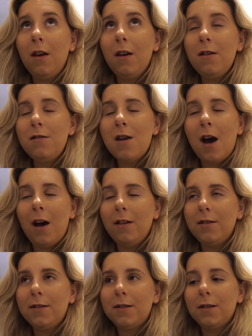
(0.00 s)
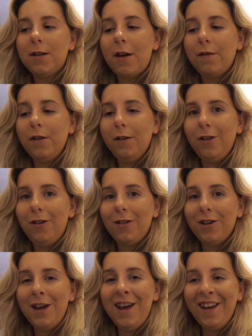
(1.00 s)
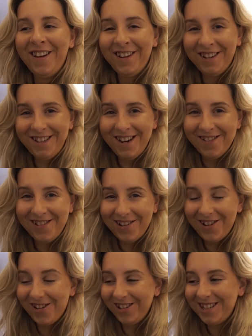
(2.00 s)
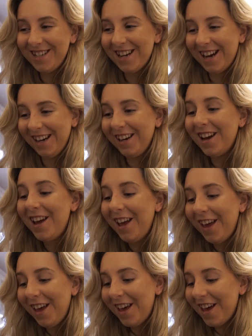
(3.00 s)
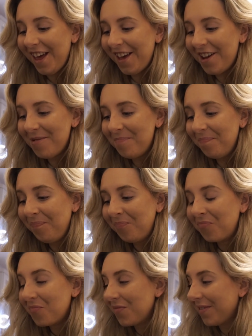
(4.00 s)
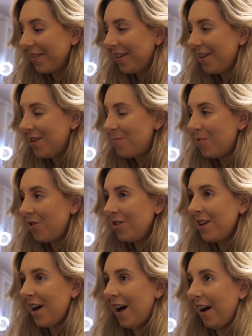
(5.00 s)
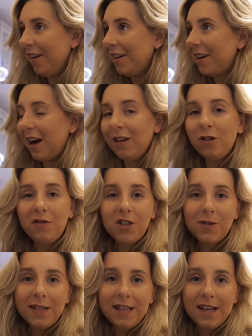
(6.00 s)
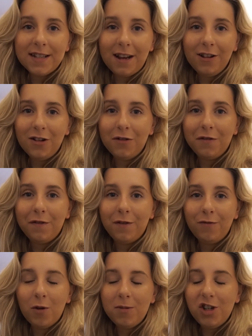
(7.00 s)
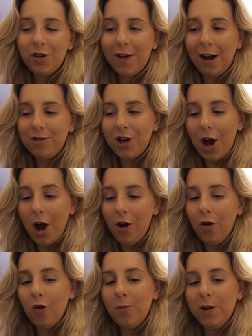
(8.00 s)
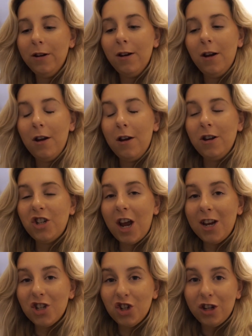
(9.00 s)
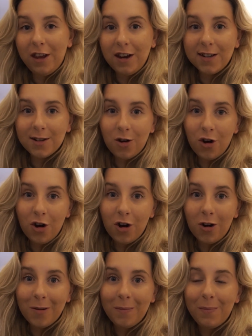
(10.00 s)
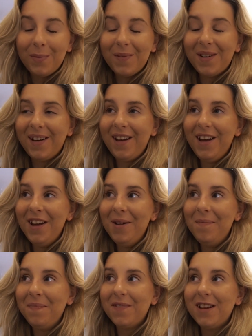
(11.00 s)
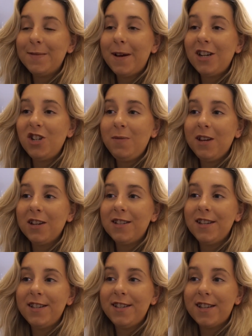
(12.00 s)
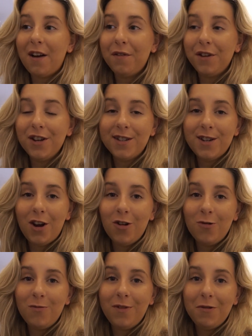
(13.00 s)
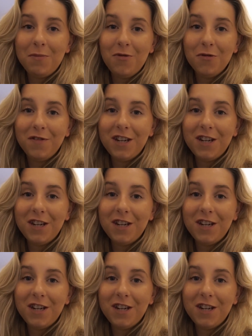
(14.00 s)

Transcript: Yeah, there's definitely not going to do it all tonight. But yeah, I love doing this. I love rummaging around at home and changing things up. Especially because this is our first home that we moved